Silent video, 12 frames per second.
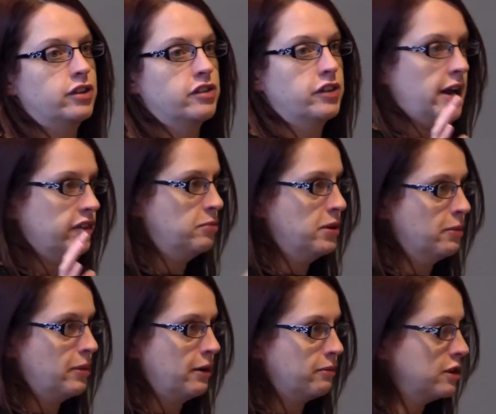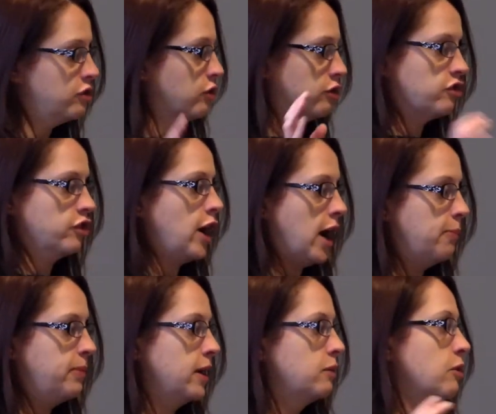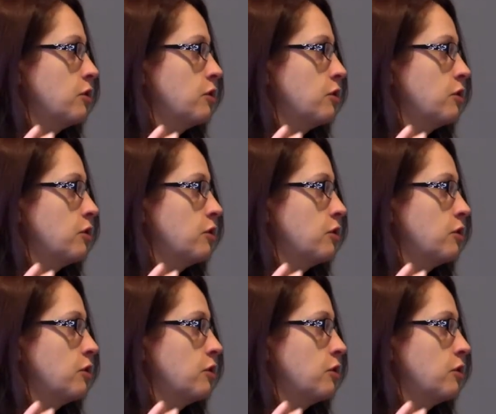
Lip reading: It doesn't have to be about research or an op-ed.